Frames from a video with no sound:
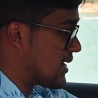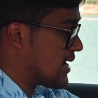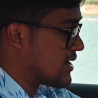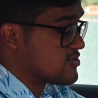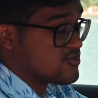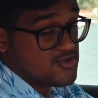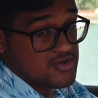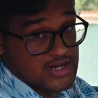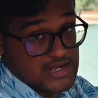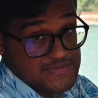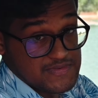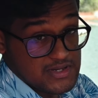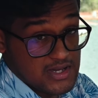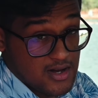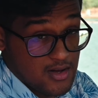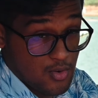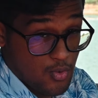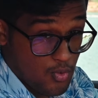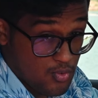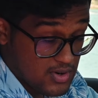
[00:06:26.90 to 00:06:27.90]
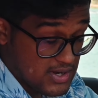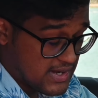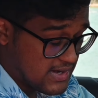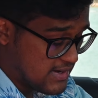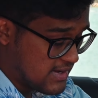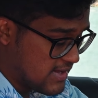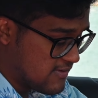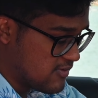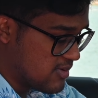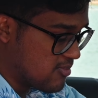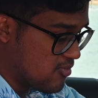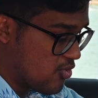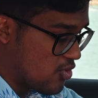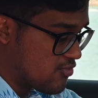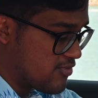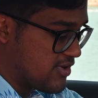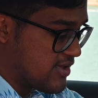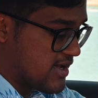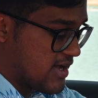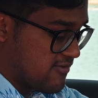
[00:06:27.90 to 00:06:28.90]
lets you drive the car only in EV mode
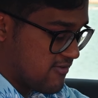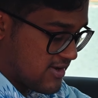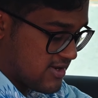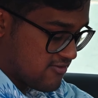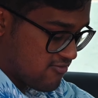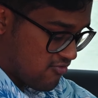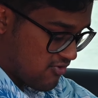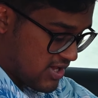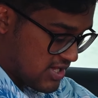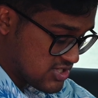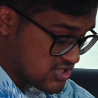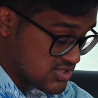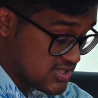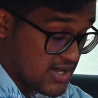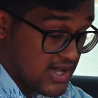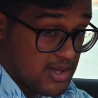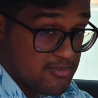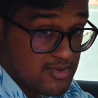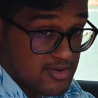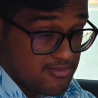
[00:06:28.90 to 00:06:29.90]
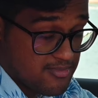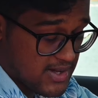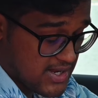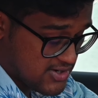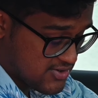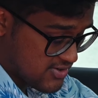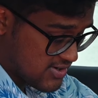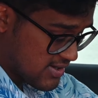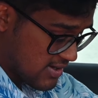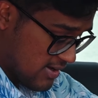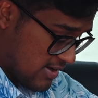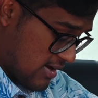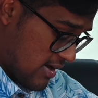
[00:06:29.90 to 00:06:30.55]
when you have enough range in the hybrid battery.